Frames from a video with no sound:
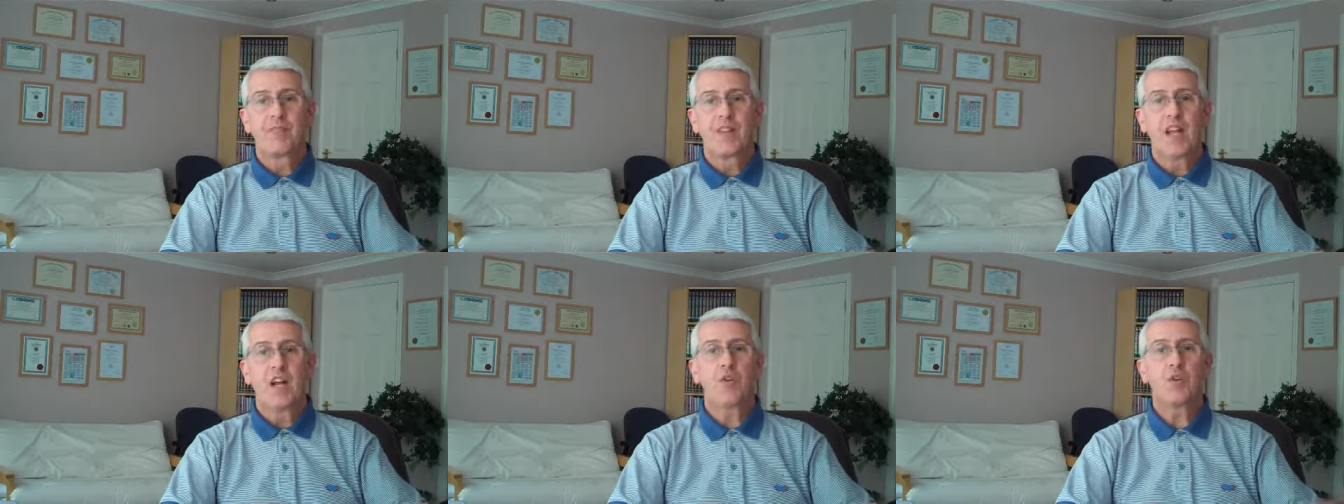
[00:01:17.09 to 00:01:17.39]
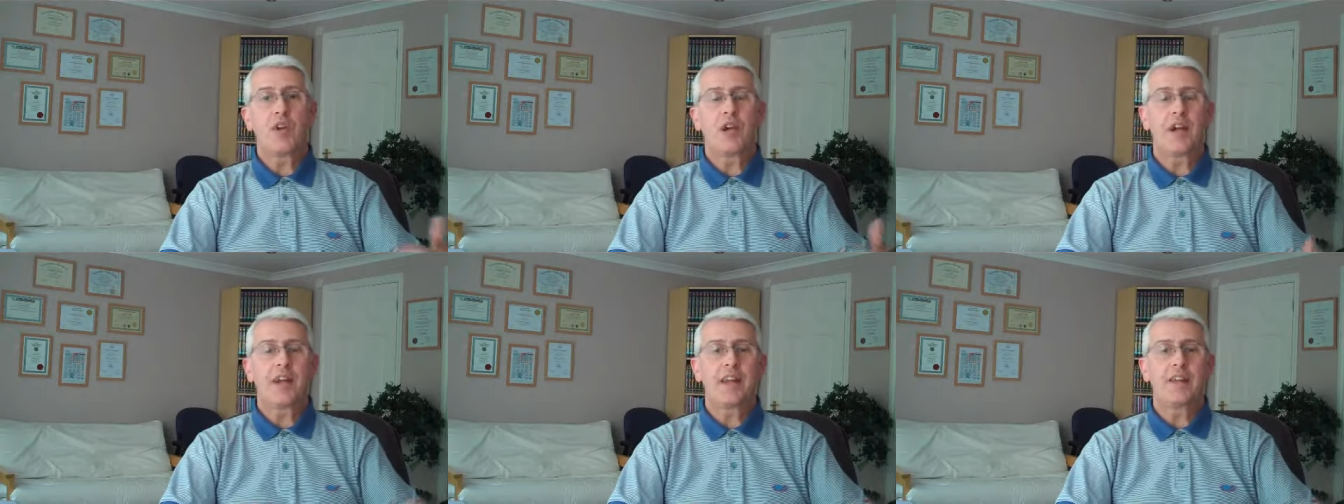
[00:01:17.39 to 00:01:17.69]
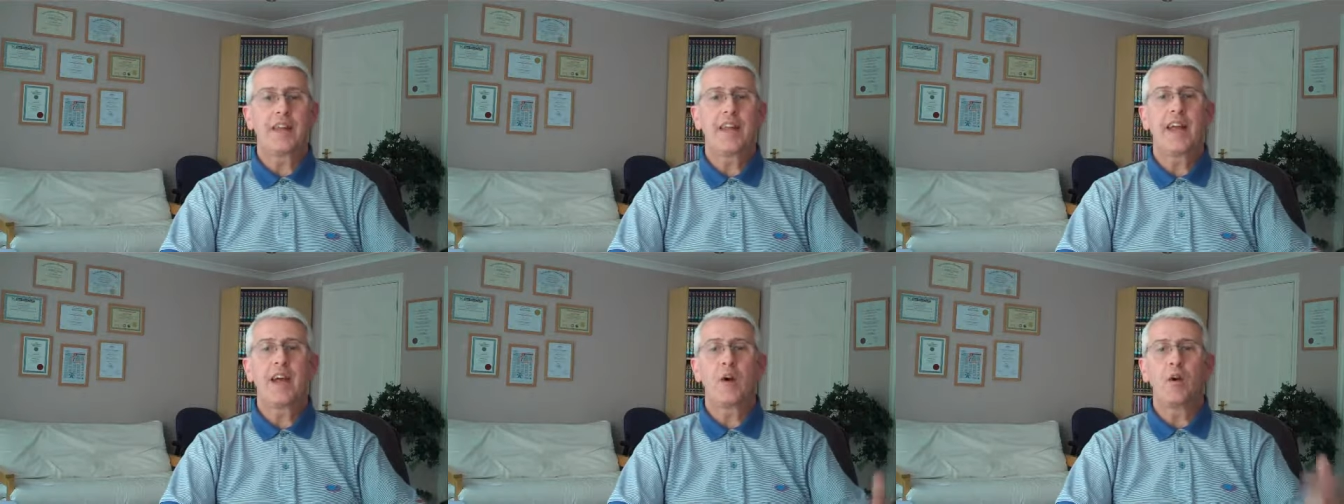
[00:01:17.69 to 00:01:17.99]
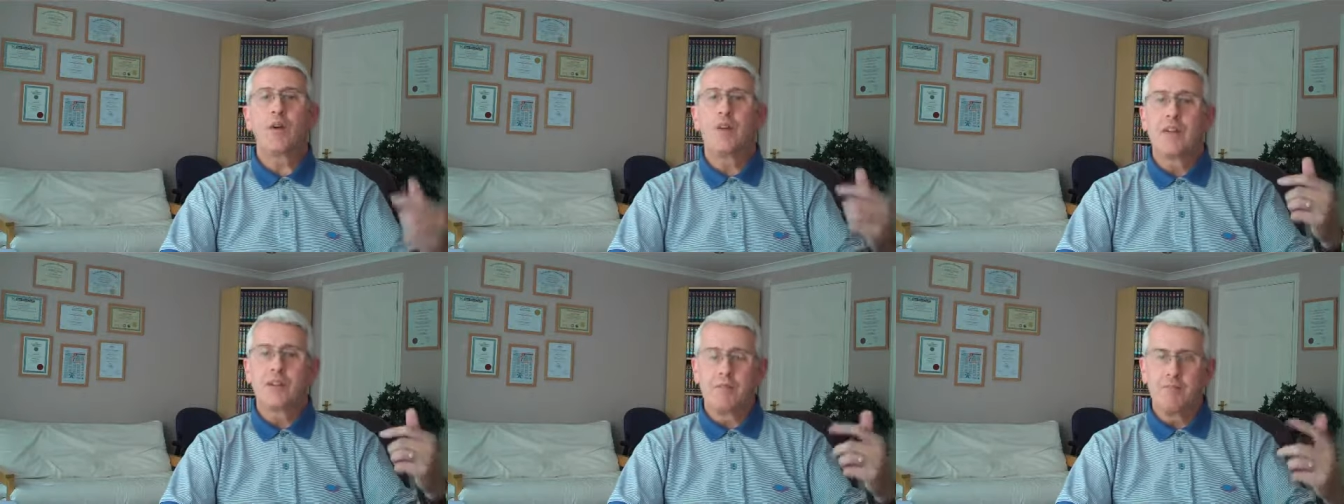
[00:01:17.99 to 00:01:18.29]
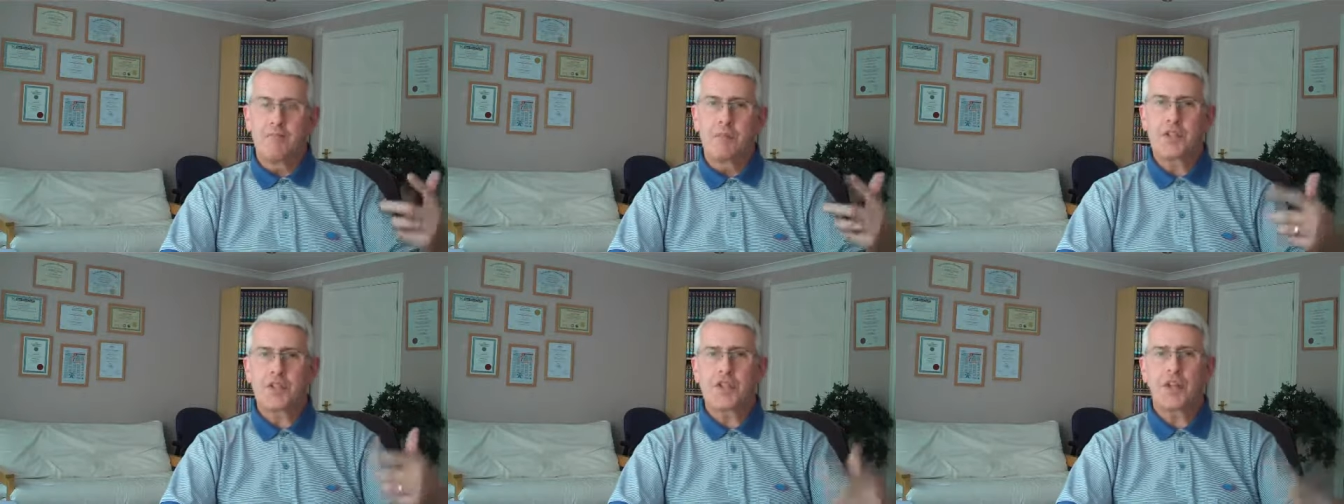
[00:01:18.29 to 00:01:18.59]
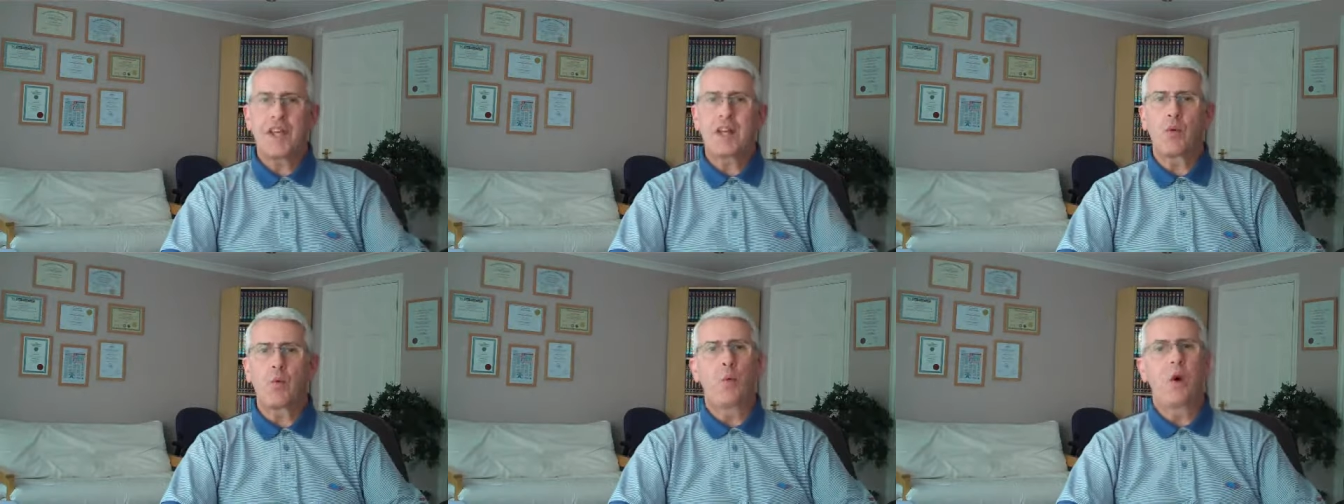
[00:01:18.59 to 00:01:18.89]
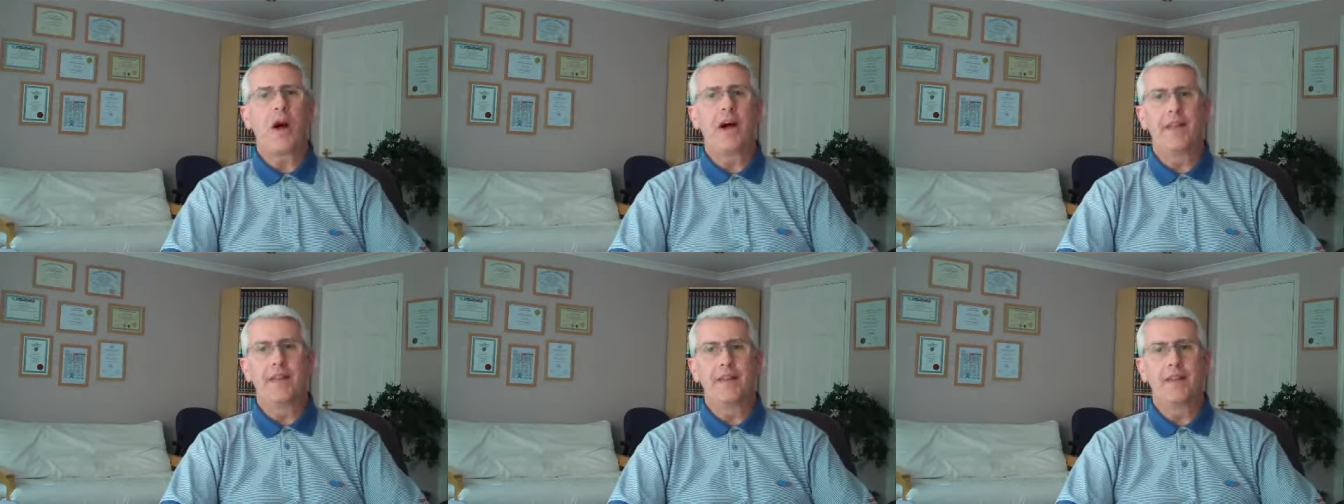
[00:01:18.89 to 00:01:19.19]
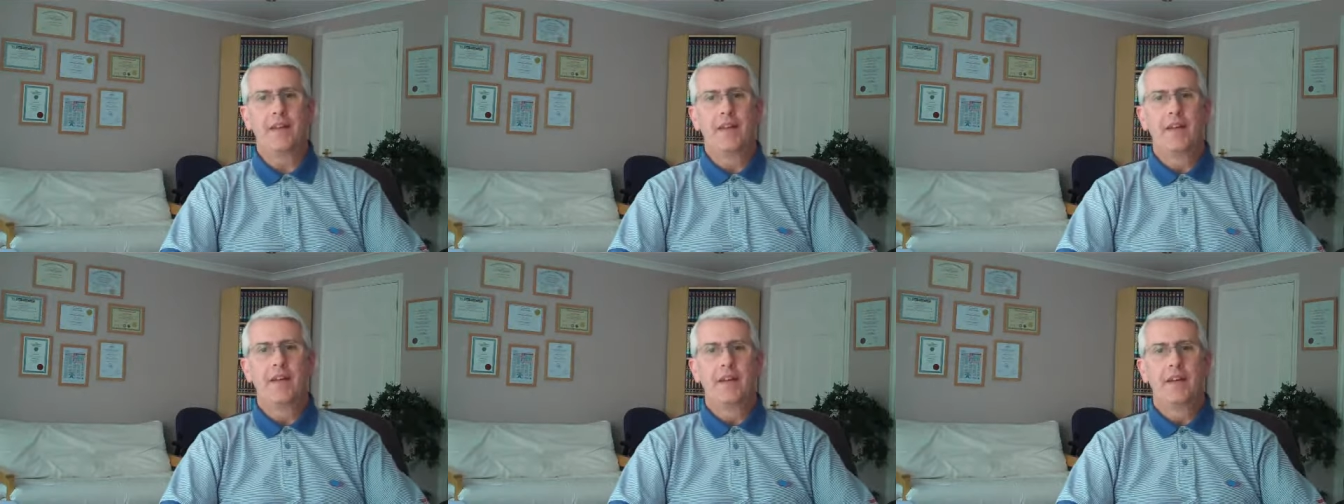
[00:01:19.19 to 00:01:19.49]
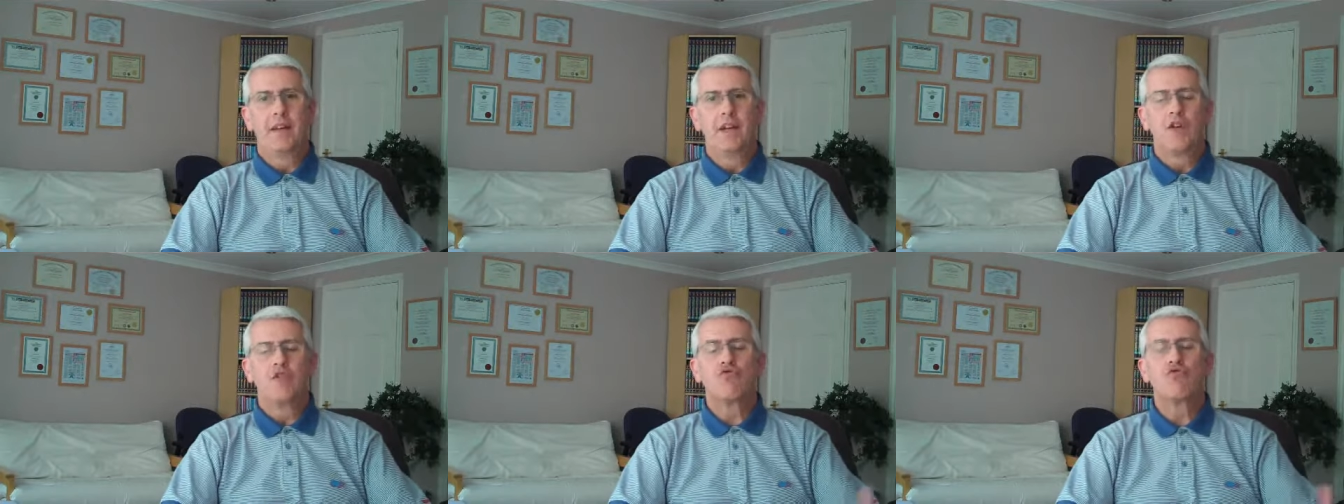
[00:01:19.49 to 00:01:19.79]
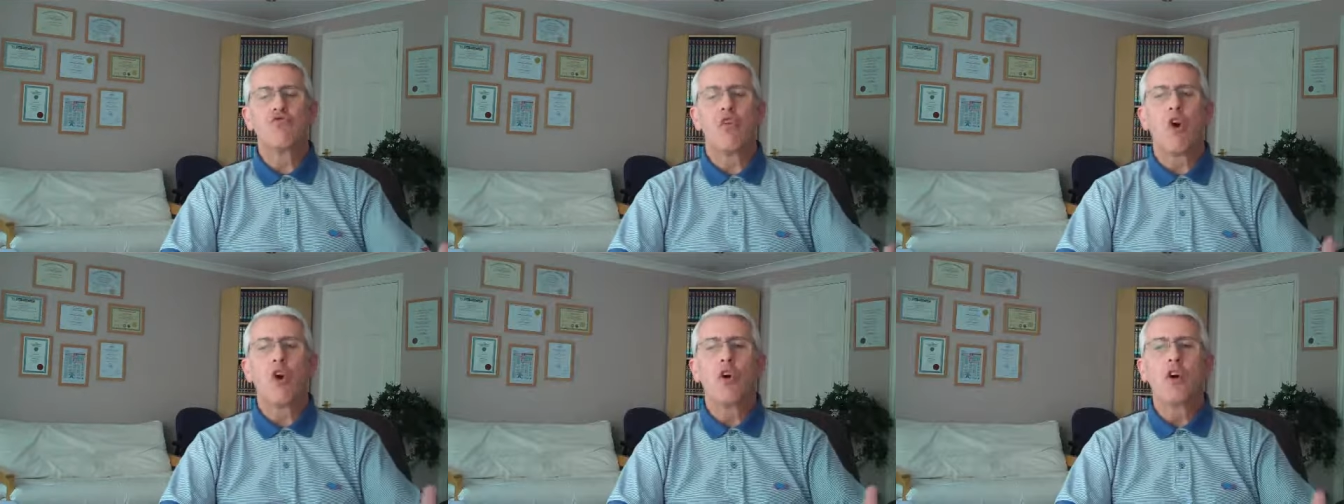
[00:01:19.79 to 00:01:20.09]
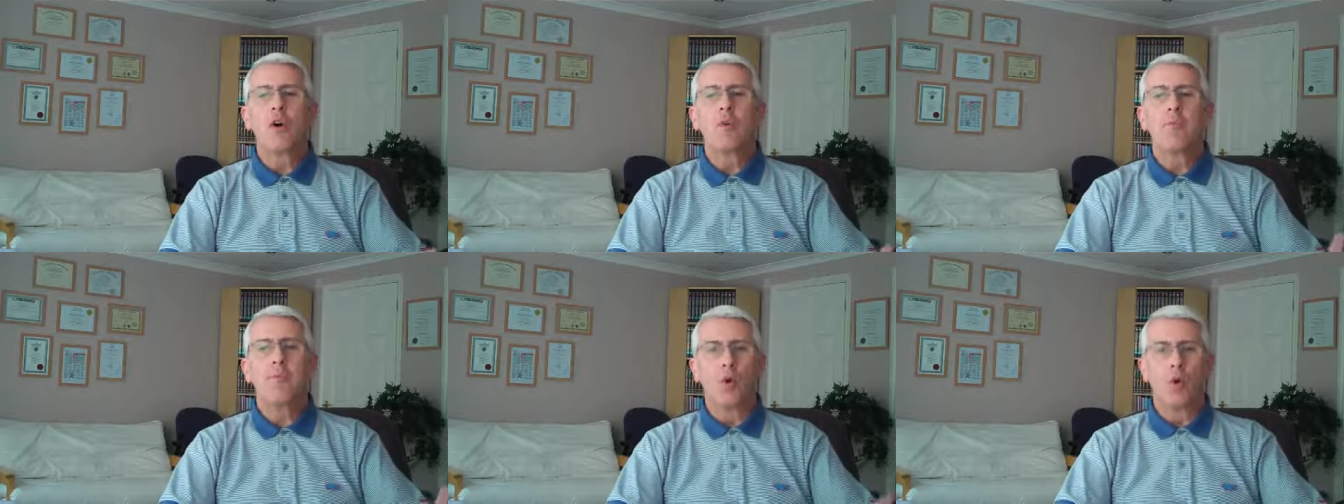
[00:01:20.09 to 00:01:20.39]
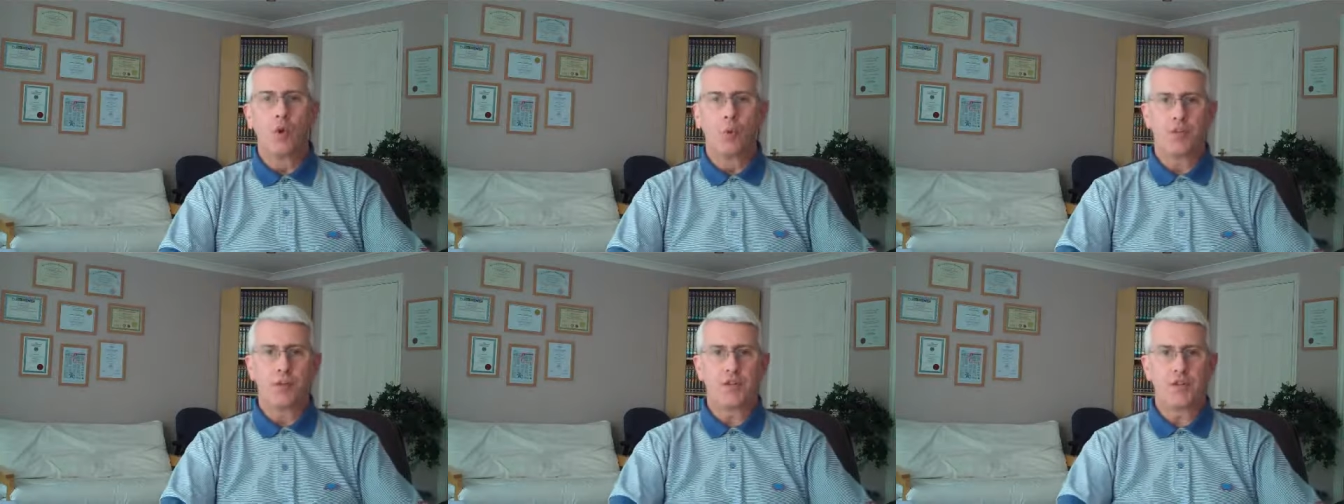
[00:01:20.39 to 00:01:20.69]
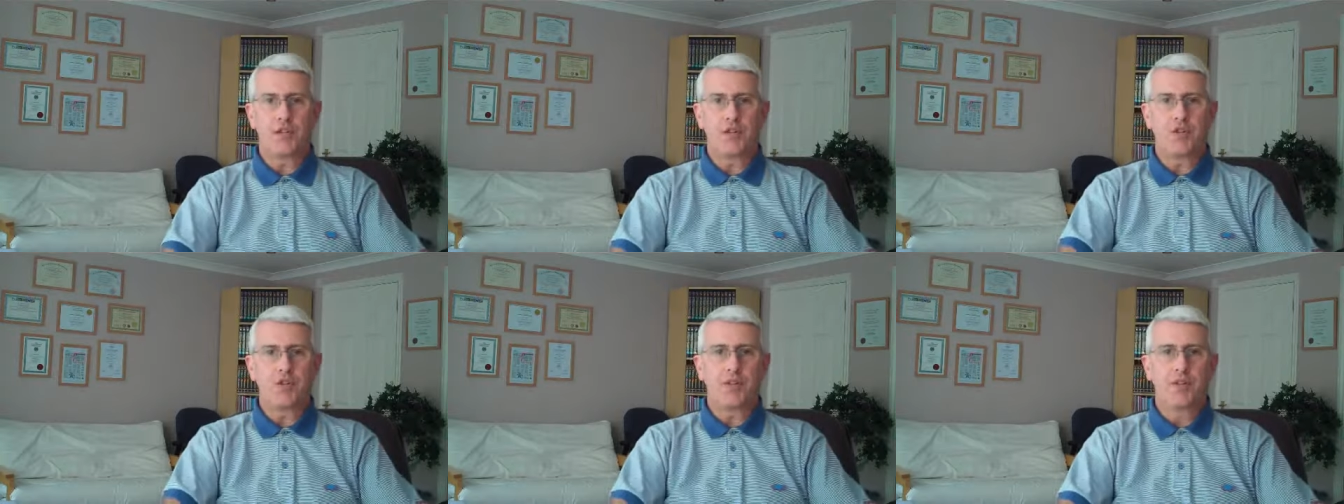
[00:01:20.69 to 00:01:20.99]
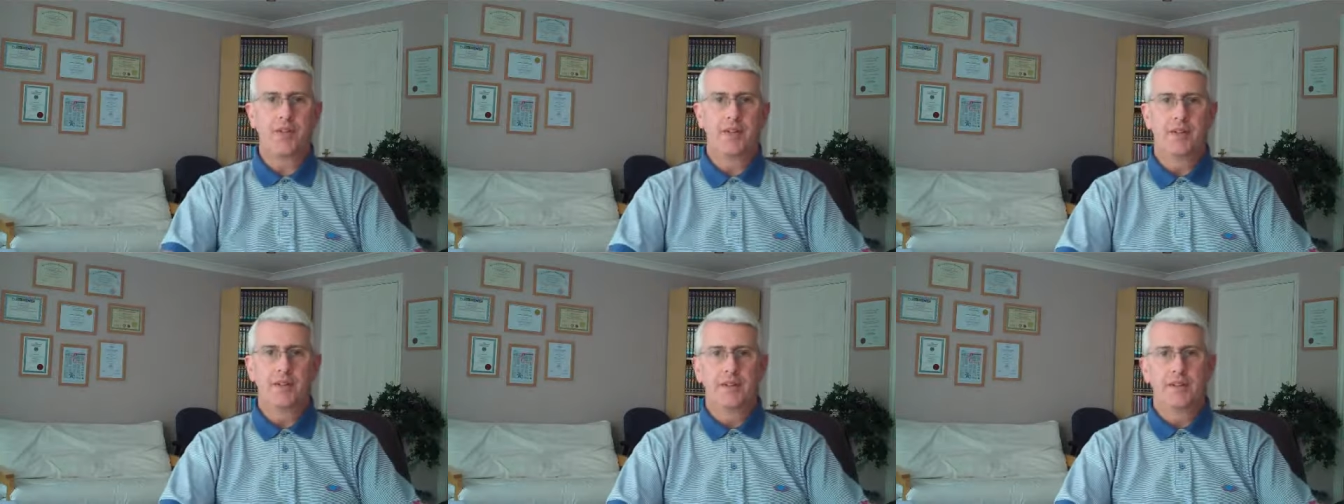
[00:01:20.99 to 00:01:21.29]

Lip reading: Okay, now, mistake 1, wrong ball position.